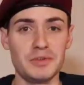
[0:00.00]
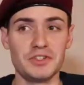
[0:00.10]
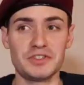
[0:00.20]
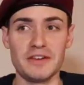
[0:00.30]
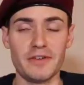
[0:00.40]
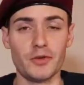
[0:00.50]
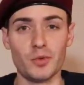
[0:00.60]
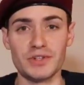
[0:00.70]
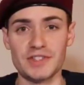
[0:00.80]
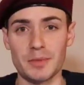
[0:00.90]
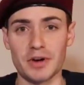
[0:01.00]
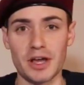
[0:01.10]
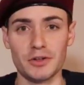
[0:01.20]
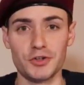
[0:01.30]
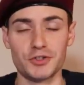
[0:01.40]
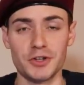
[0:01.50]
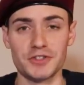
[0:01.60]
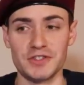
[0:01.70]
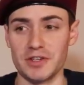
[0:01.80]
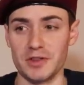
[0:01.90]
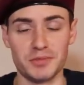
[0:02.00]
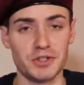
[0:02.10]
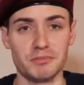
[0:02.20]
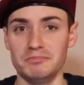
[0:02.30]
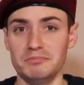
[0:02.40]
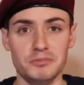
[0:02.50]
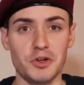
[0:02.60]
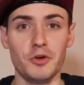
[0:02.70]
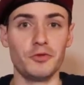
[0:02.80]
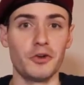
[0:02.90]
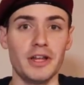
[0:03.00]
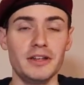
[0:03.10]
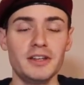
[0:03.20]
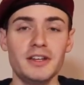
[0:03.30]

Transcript: Maybe just give everyone separate color shirts and tell them to go for it.